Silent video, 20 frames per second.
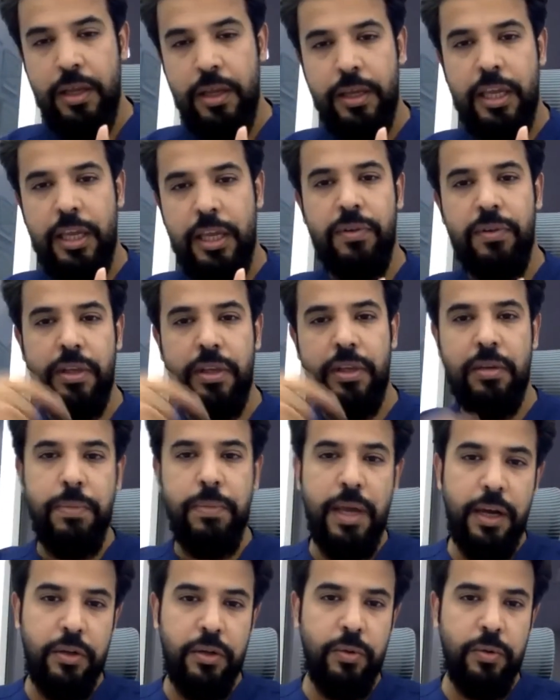cavity
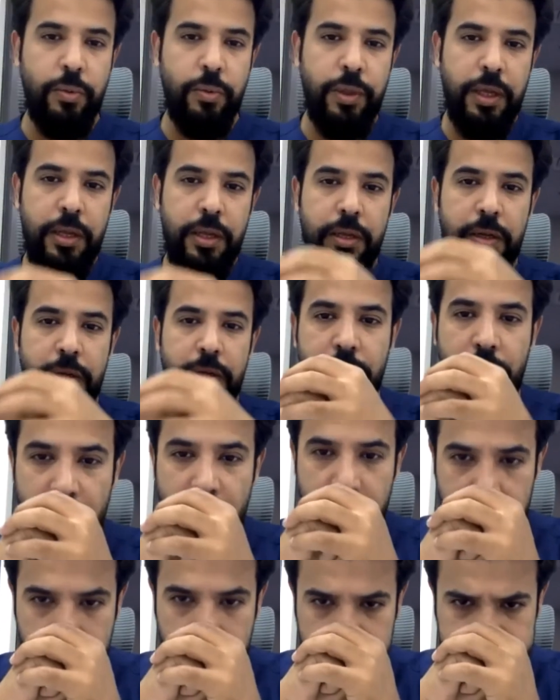back to the
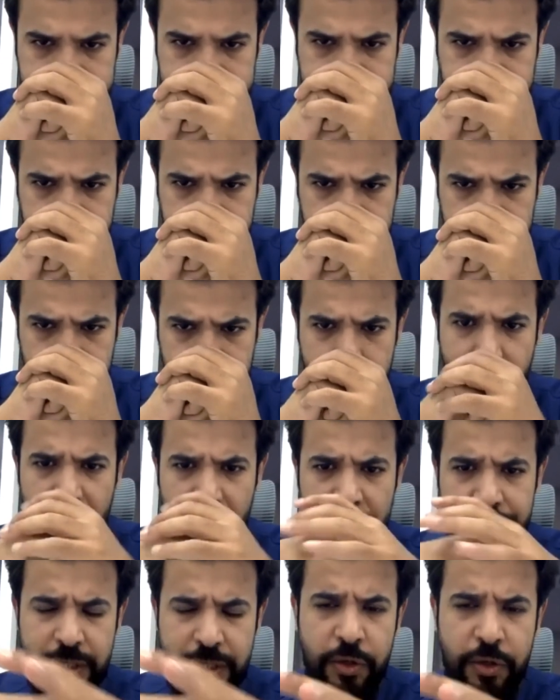intralaminar.
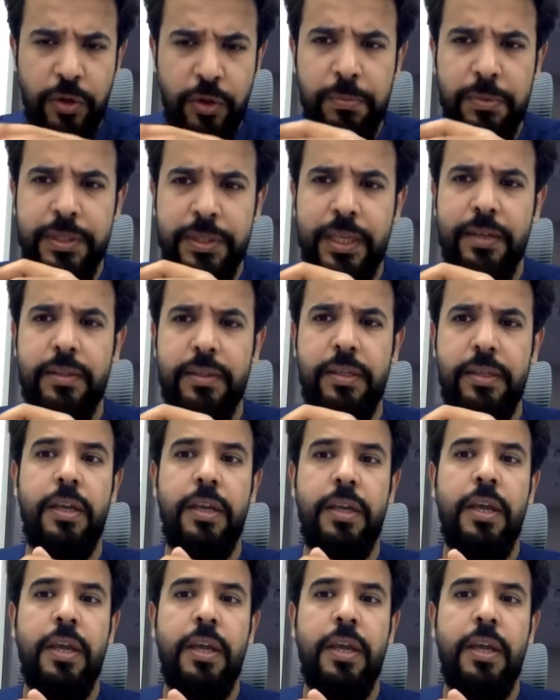It's a newer modality.